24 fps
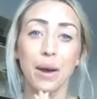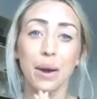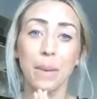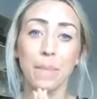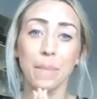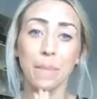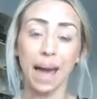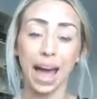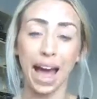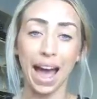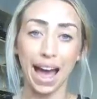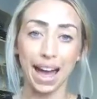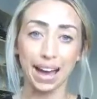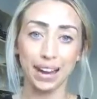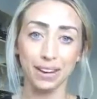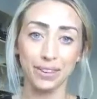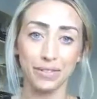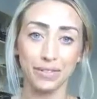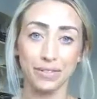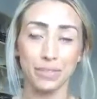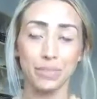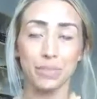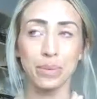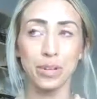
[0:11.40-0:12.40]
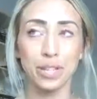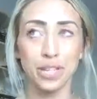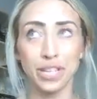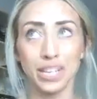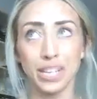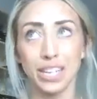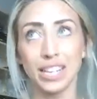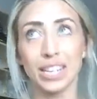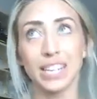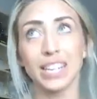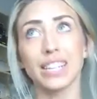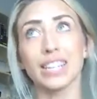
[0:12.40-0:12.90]
back from
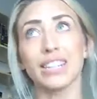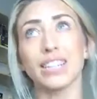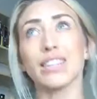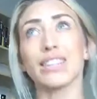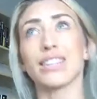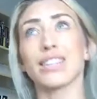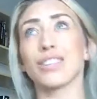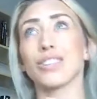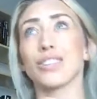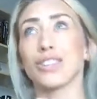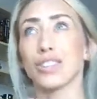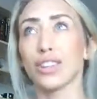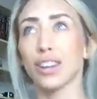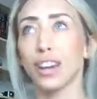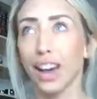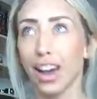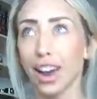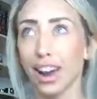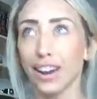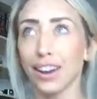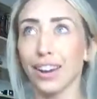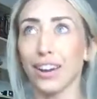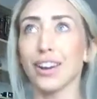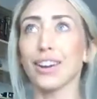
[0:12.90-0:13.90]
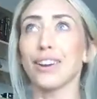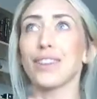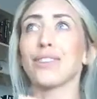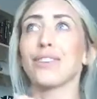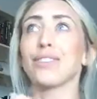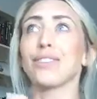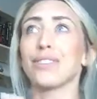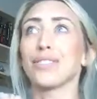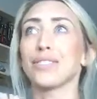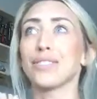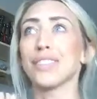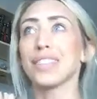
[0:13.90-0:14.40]
Michigan to
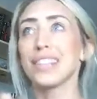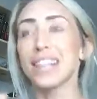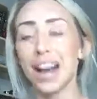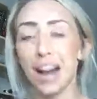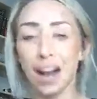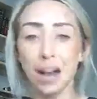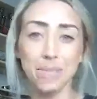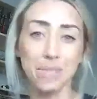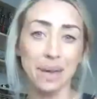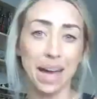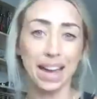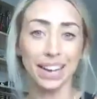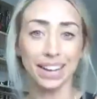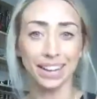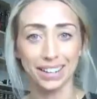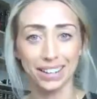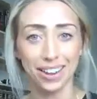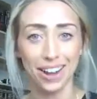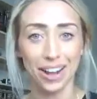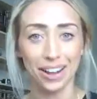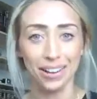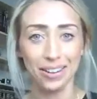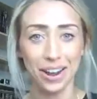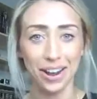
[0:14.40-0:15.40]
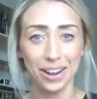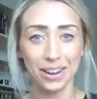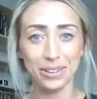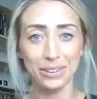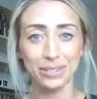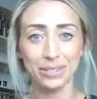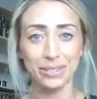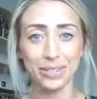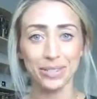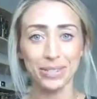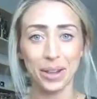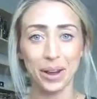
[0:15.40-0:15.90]
Chicago to now I'm back in Colorado.
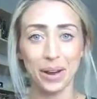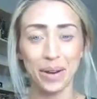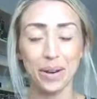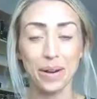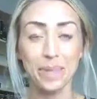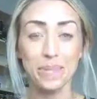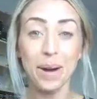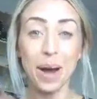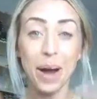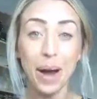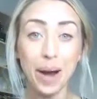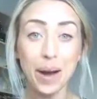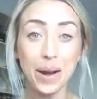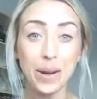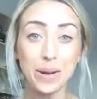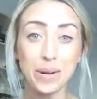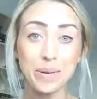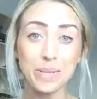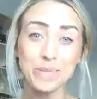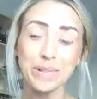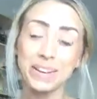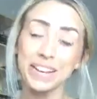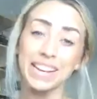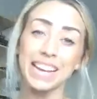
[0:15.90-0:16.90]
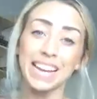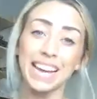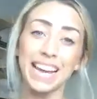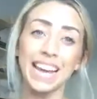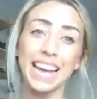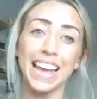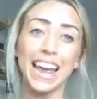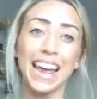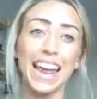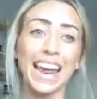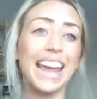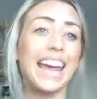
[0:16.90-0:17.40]
So I'm home
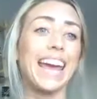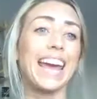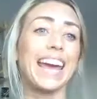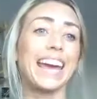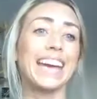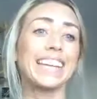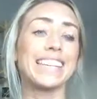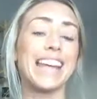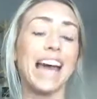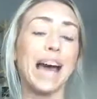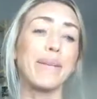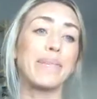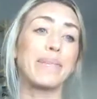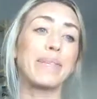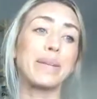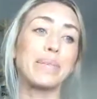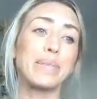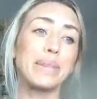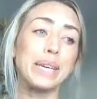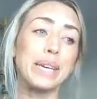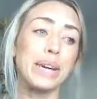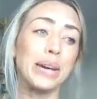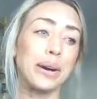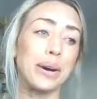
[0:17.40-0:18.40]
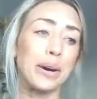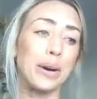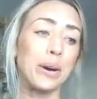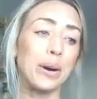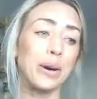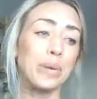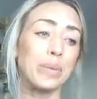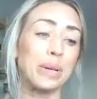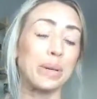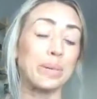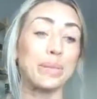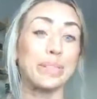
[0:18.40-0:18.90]
and happy to be
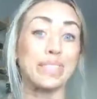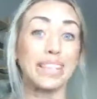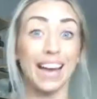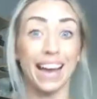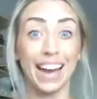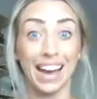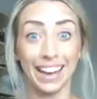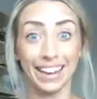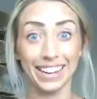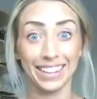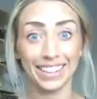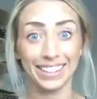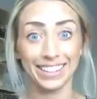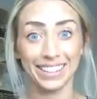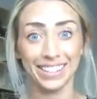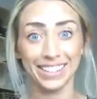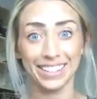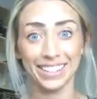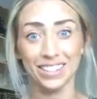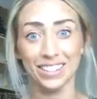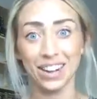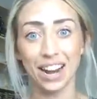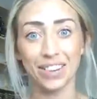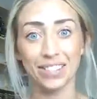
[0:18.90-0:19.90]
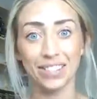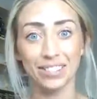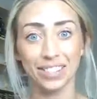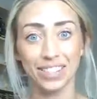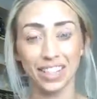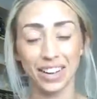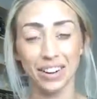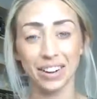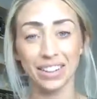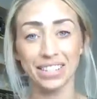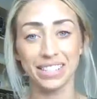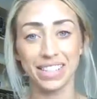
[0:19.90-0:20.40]
home. I'm tired. Traveling
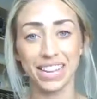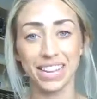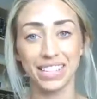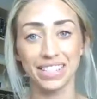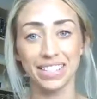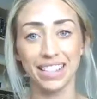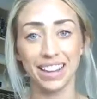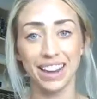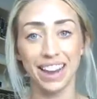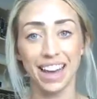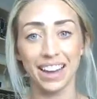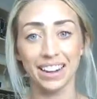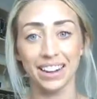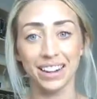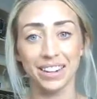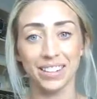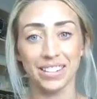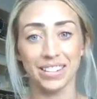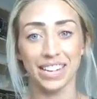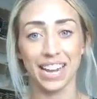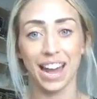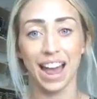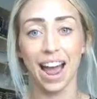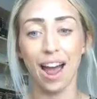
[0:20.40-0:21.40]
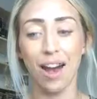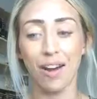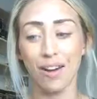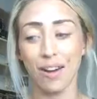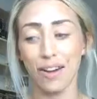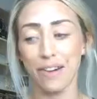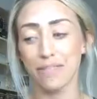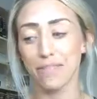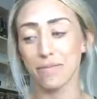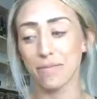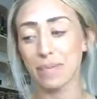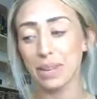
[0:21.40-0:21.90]
always takes a lot of energy out
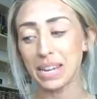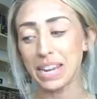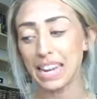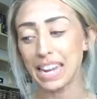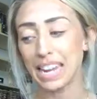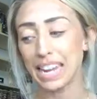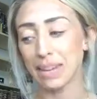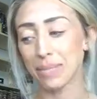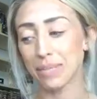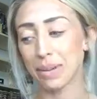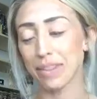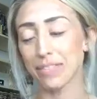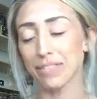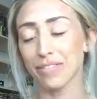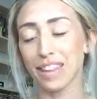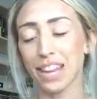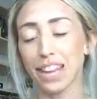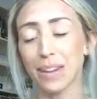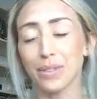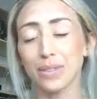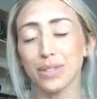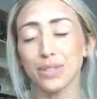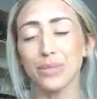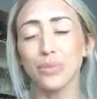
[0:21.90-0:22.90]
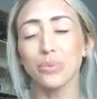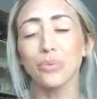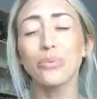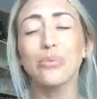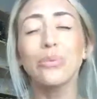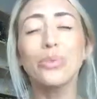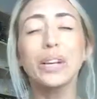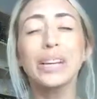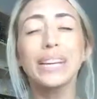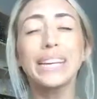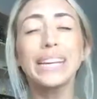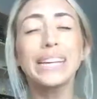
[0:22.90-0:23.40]
of me, and my flight was
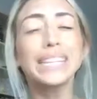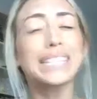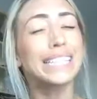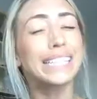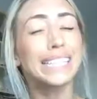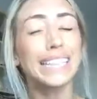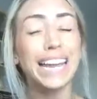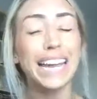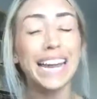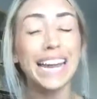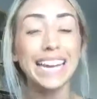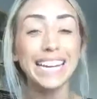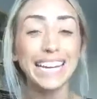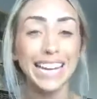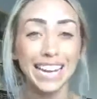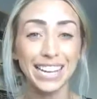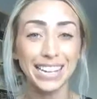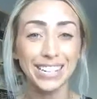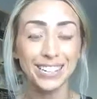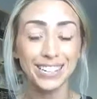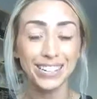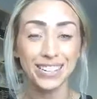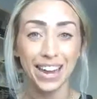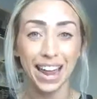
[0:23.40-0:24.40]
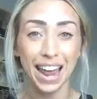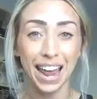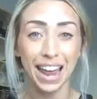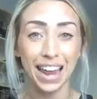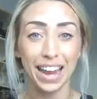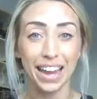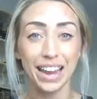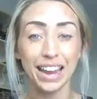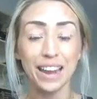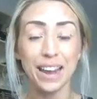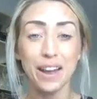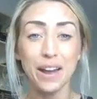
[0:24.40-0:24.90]
really delayed
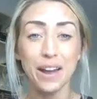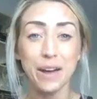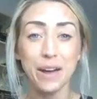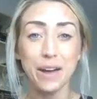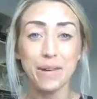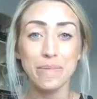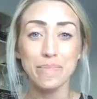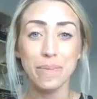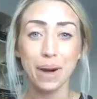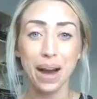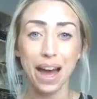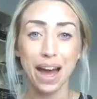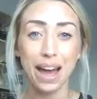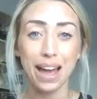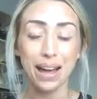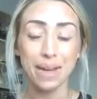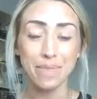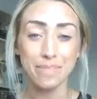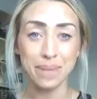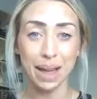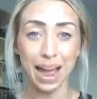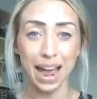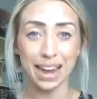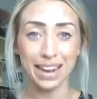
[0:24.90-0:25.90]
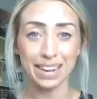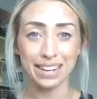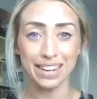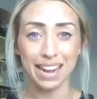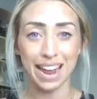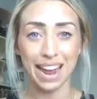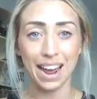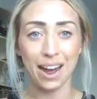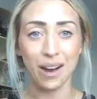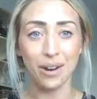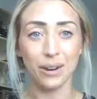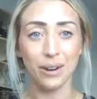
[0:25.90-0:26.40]
yesterday, but I'm back
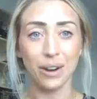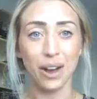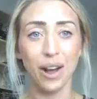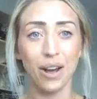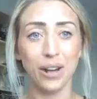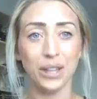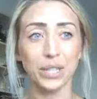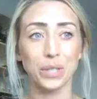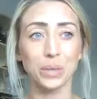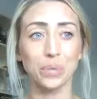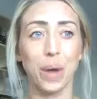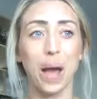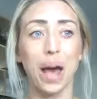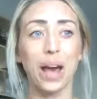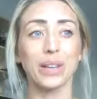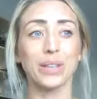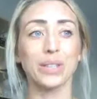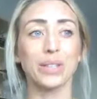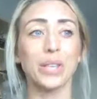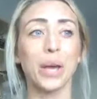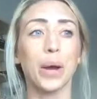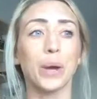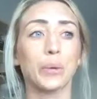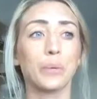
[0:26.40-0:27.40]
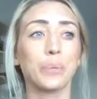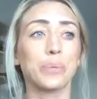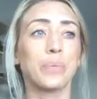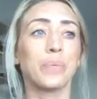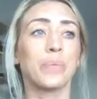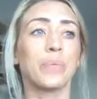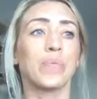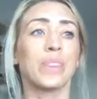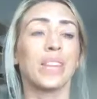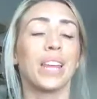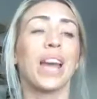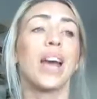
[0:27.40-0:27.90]
now and all is well. So
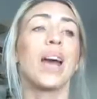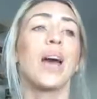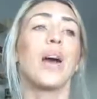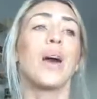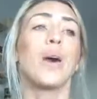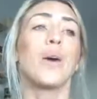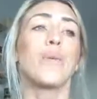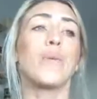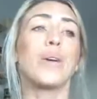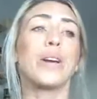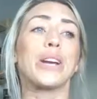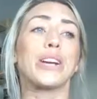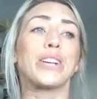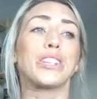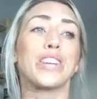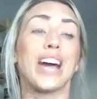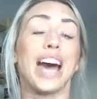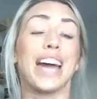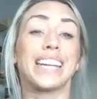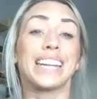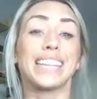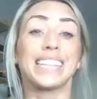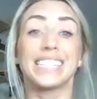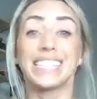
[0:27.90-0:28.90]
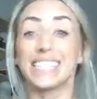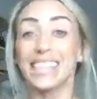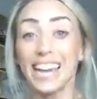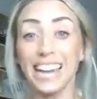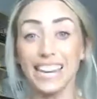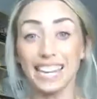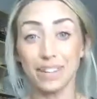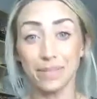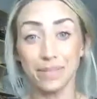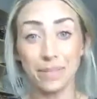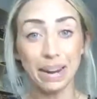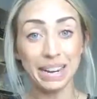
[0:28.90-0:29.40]
we are chatting
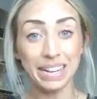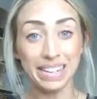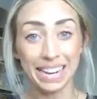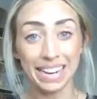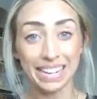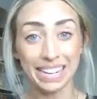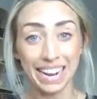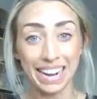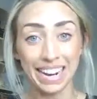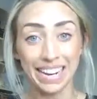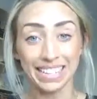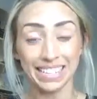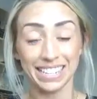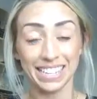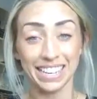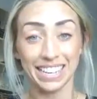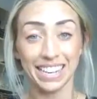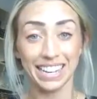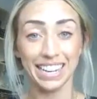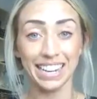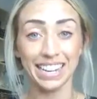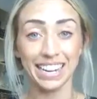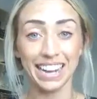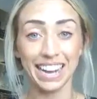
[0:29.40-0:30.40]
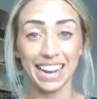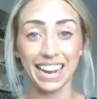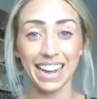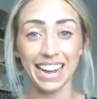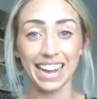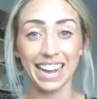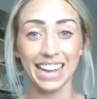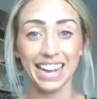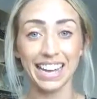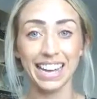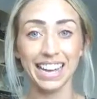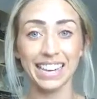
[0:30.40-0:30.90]
tonight, Monday night,
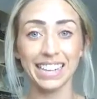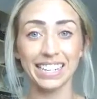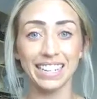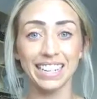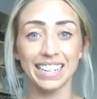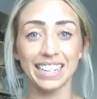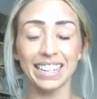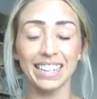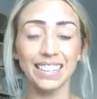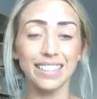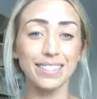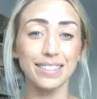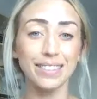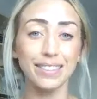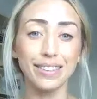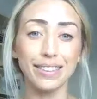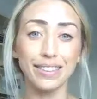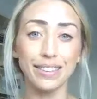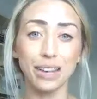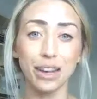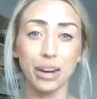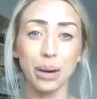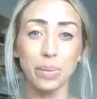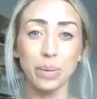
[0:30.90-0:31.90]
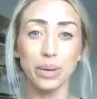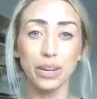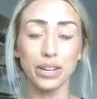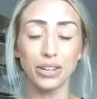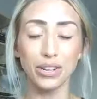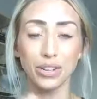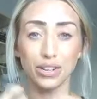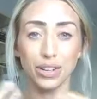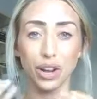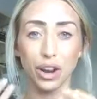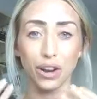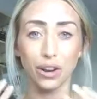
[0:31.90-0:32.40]
and I think this is going to be
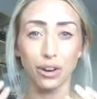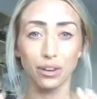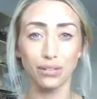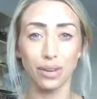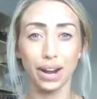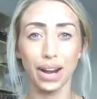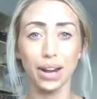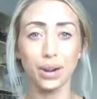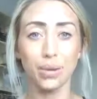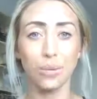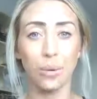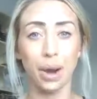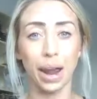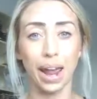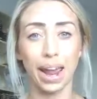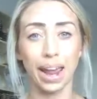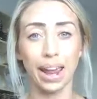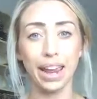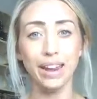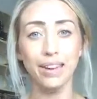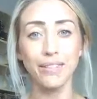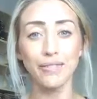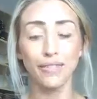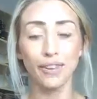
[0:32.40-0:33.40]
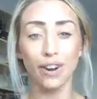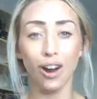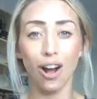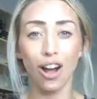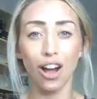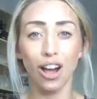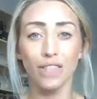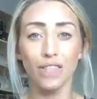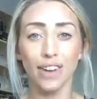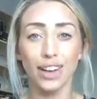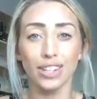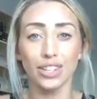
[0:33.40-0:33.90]
just a great way for
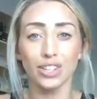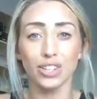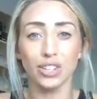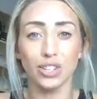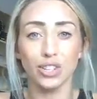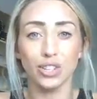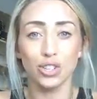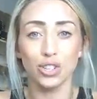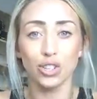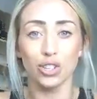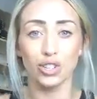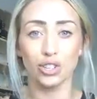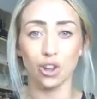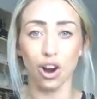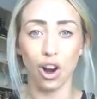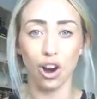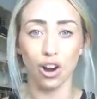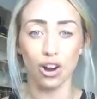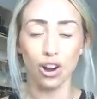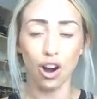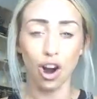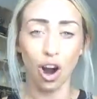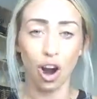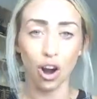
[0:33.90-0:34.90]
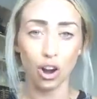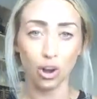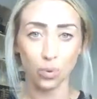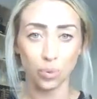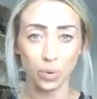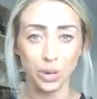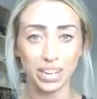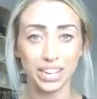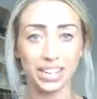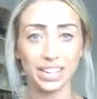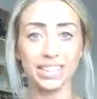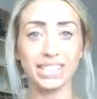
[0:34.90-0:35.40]
all of us to start our
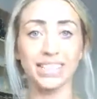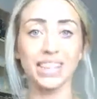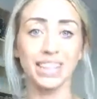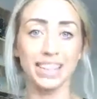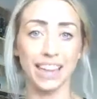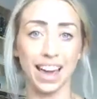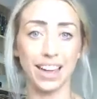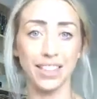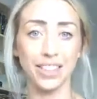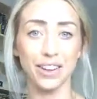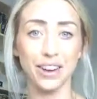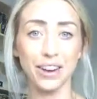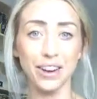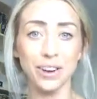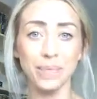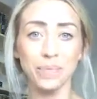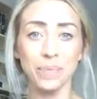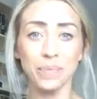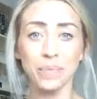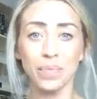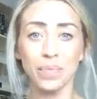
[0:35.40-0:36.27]
week together.